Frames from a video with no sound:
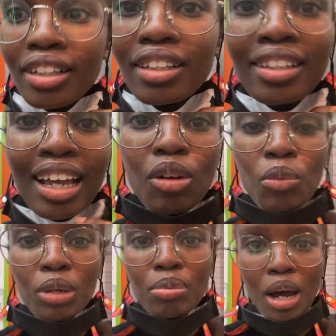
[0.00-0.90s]
Like,
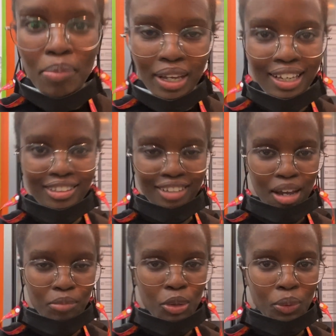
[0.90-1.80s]
we'll probably
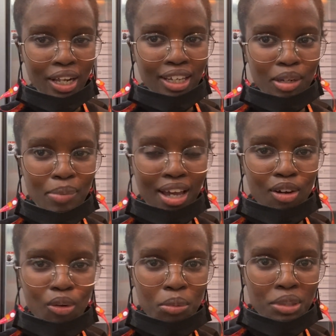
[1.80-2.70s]
examine when I get back
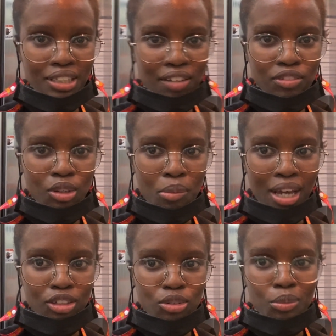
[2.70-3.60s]
home because I have to go
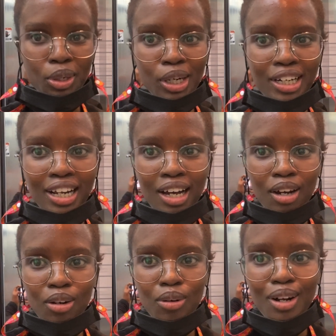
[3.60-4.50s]
back to work
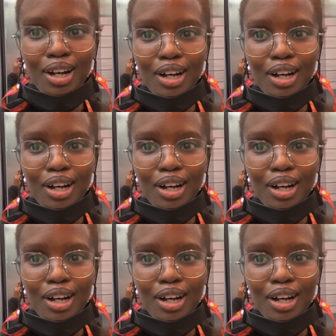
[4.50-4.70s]
now.